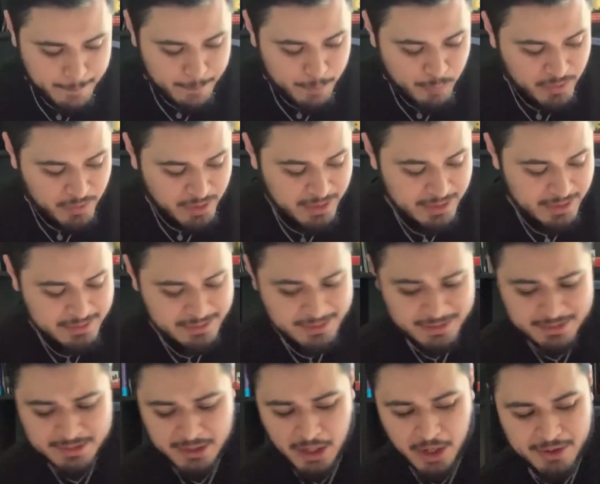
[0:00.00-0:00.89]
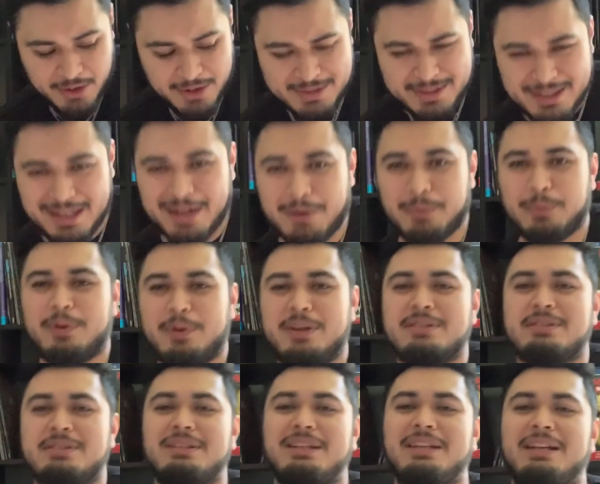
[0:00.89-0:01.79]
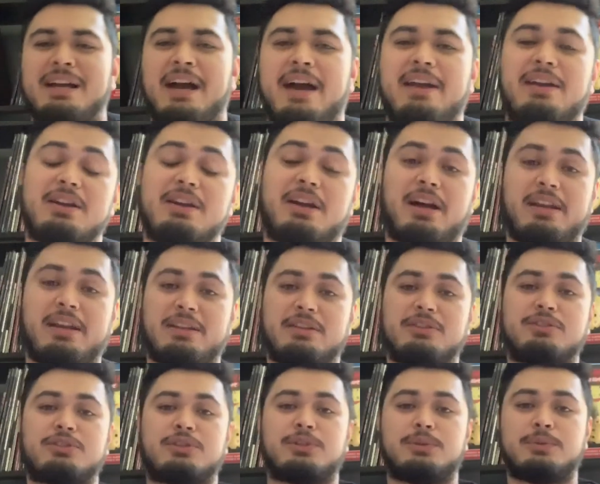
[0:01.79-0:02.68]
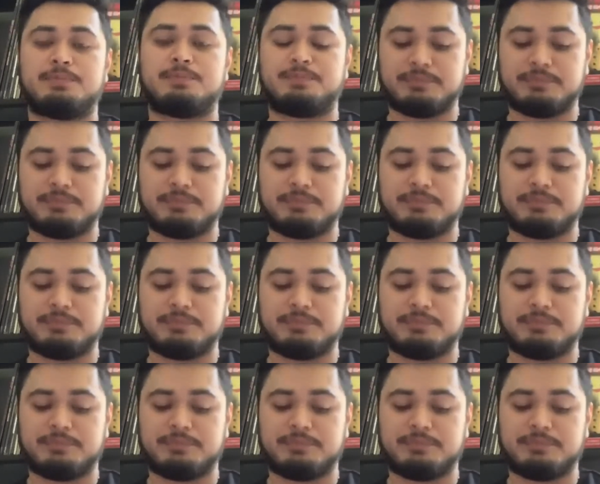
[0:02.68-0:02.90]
is this artist that I recently kind of got into